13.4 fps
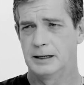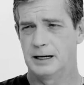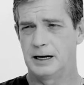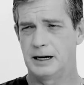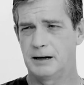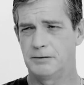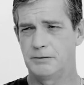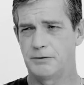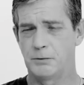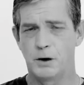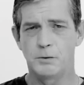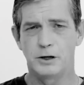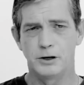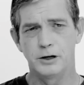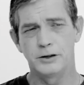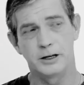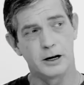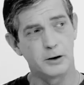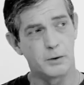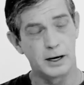From what we'd heard,
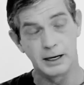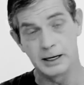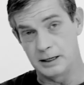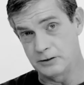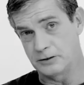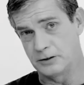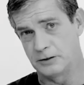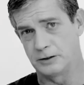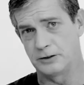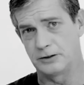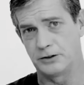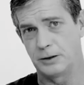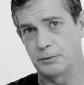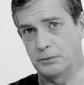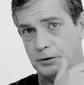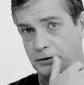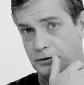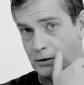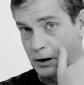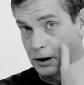the only way into the ship
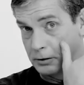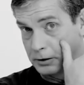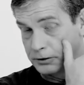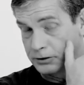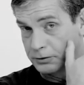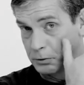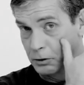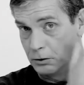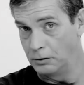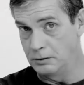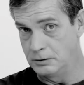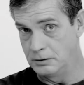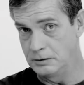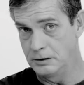was via a small